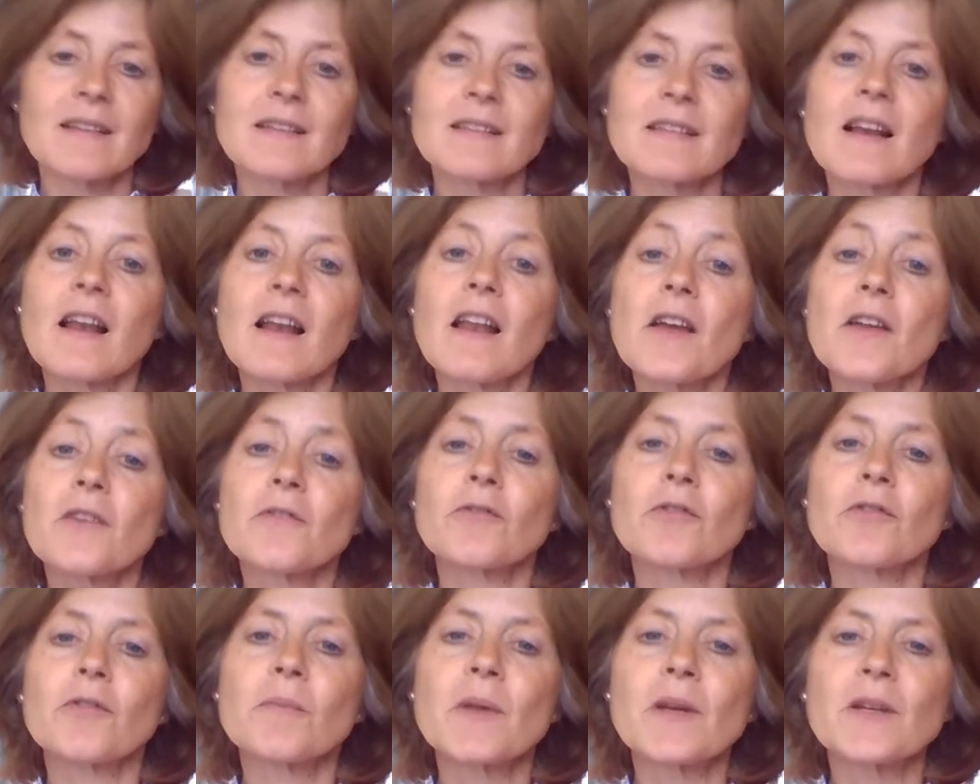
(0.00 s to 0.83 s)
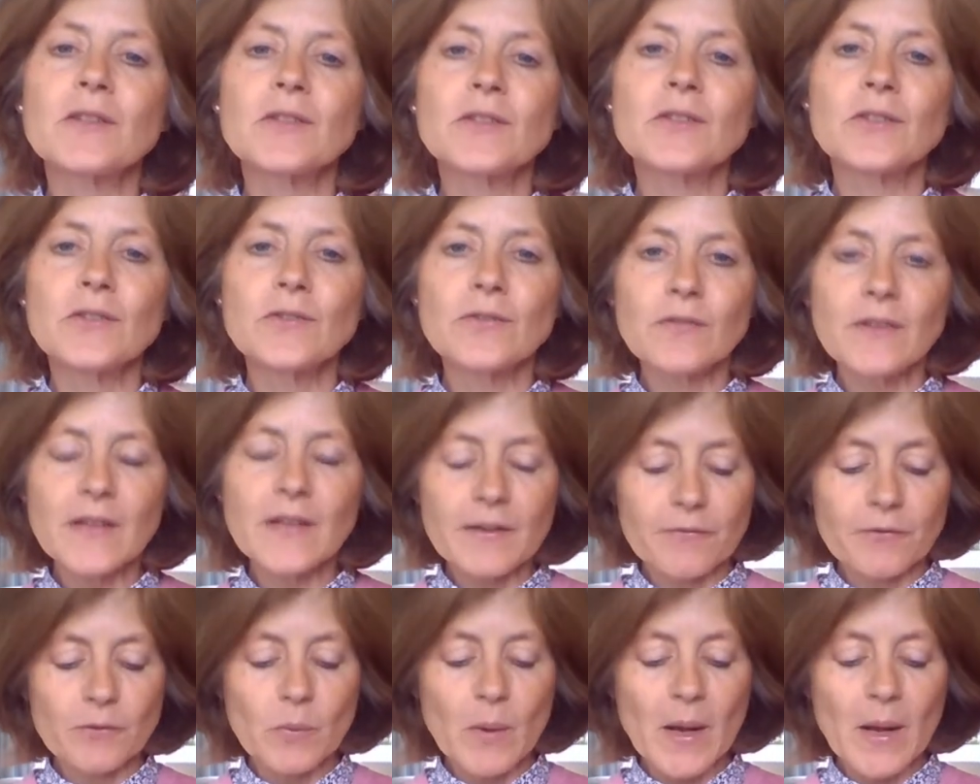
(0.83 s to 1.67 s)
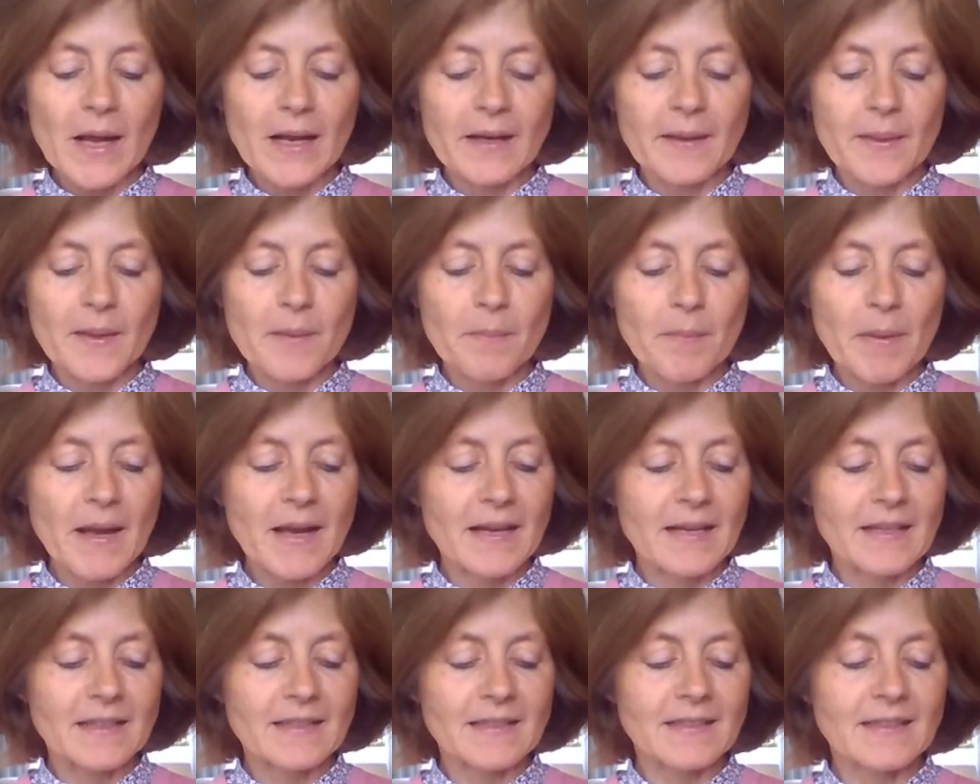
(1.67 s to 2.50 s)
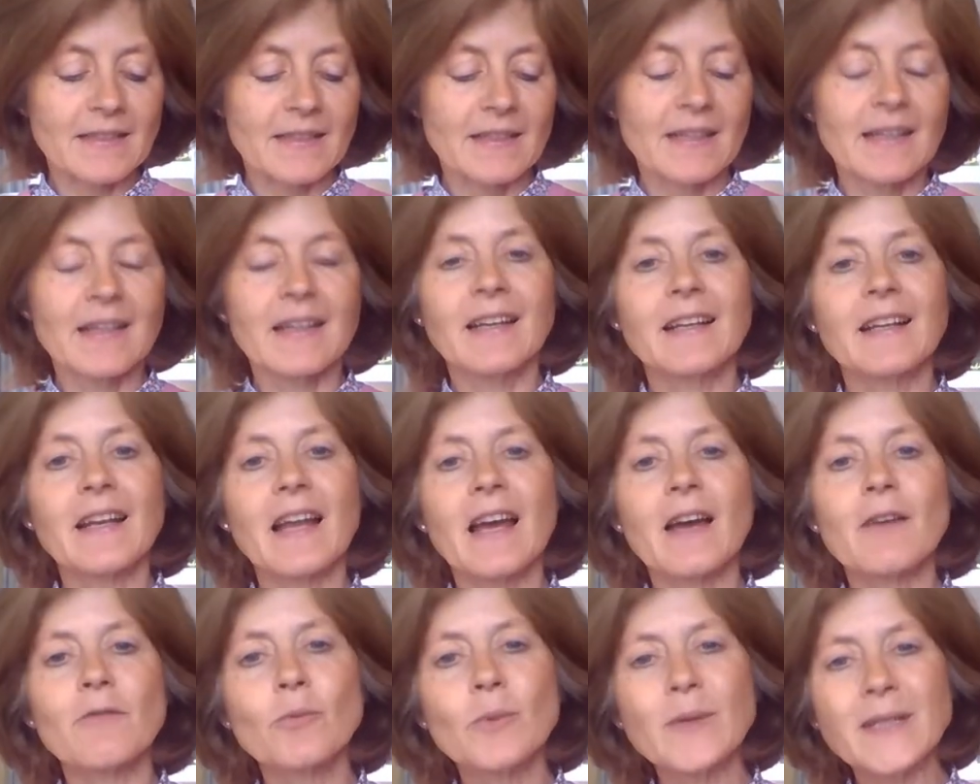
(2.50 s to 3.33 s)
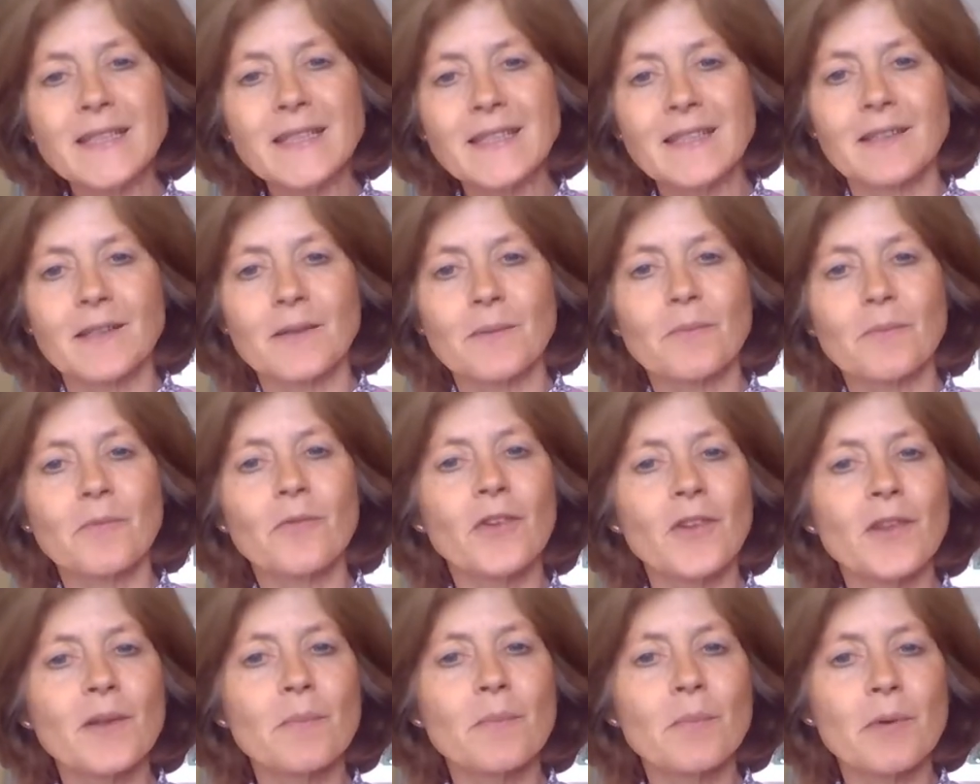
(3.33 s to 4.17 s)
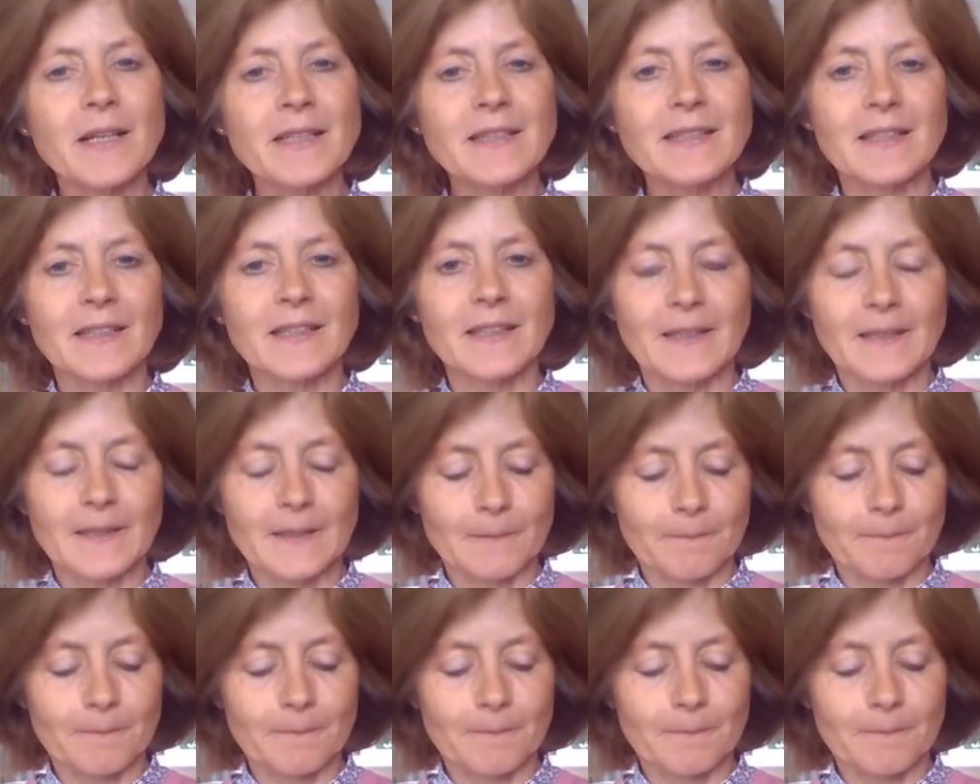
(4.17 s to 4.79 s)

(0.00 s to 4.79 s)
to learn from those who've lived well in the past and have wisdom for the present.